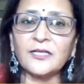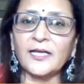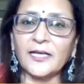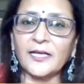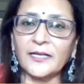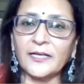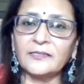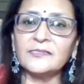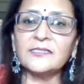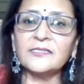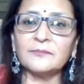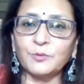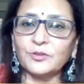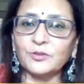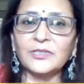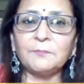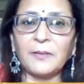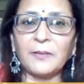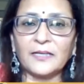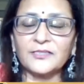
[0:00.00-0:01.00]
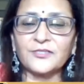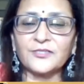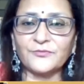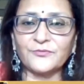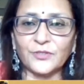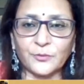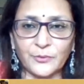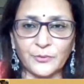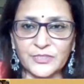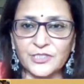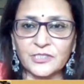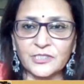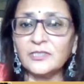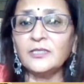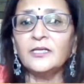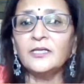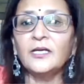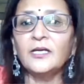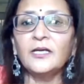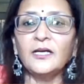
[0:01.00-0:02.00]
answer both the parts of your question.
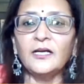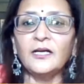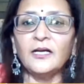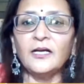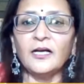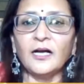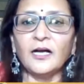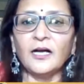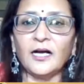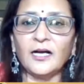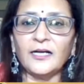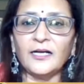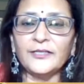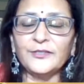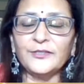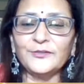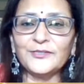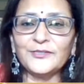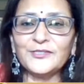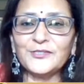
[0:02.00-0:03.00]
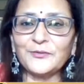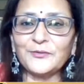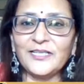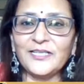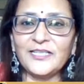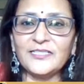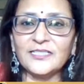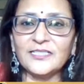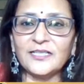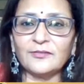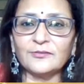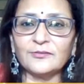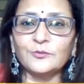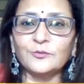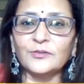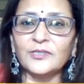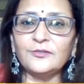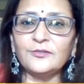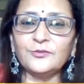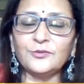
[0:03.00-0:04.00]
It's so easy on
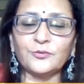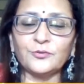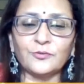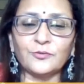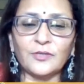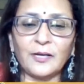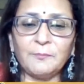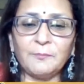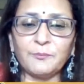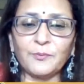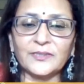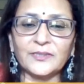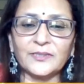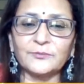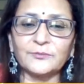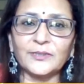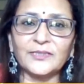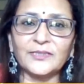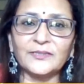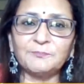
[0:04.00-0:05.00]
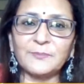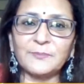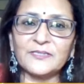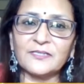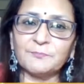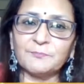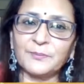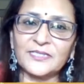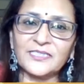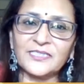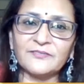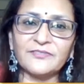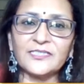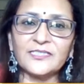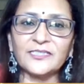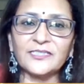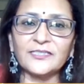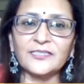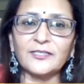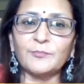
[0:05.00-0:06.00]
Google, you throw up the word perseverance
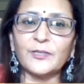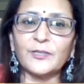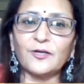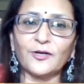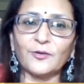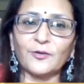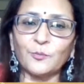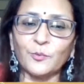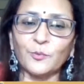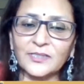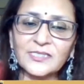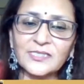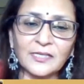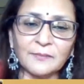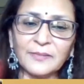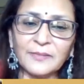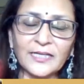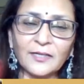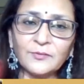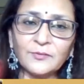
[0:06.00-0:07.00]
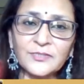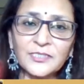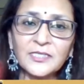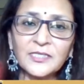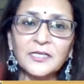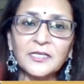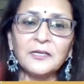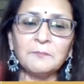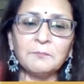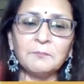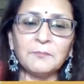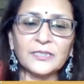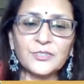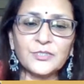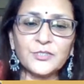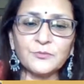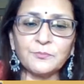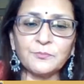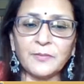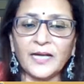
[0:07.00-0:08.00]
and there'll be a lot of words coming out.
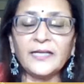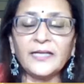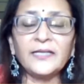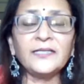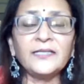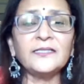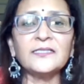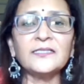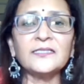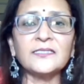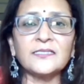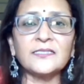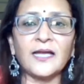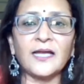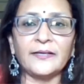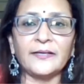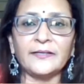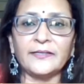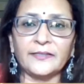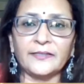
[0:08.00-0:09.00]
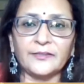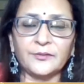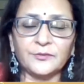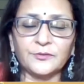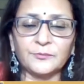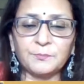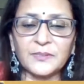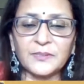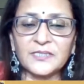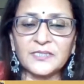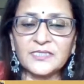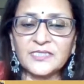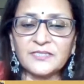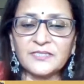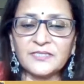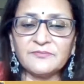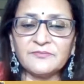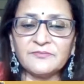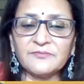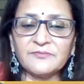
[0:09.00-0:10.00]
But to my understanding,
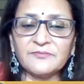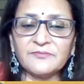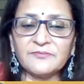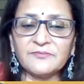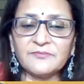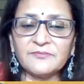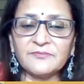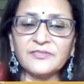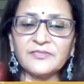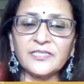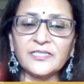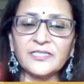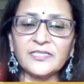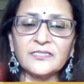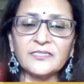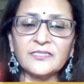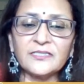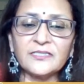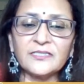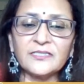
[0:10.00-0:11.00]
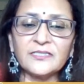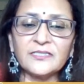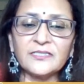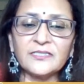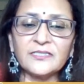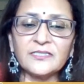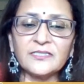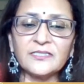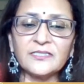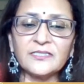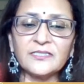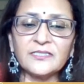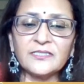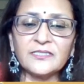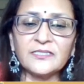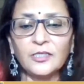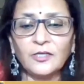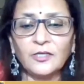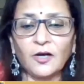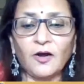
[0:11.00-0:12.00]
perseverance is the ability
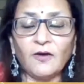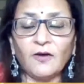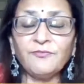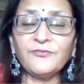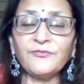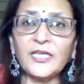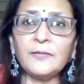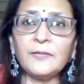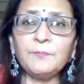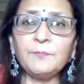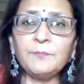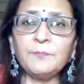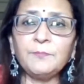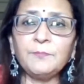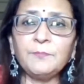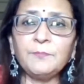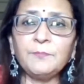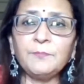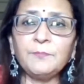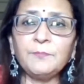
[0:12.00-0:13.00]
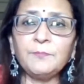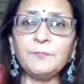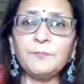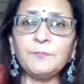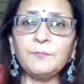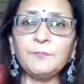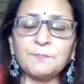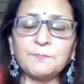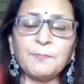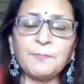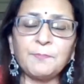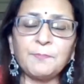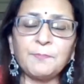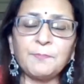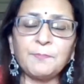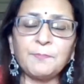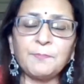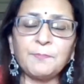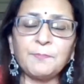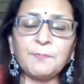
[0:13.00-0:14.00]
of keep doing something in
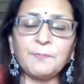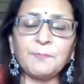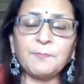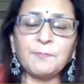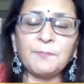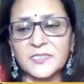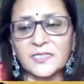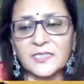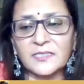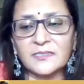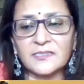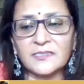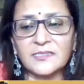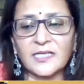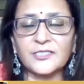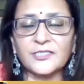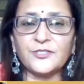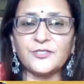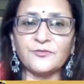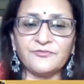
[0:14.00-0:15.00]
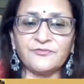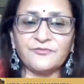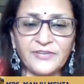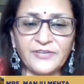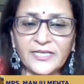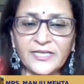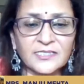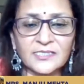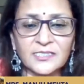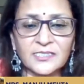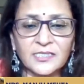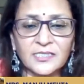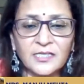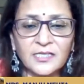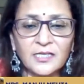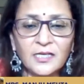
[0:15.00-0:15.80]
spite of all the obstacles that you face.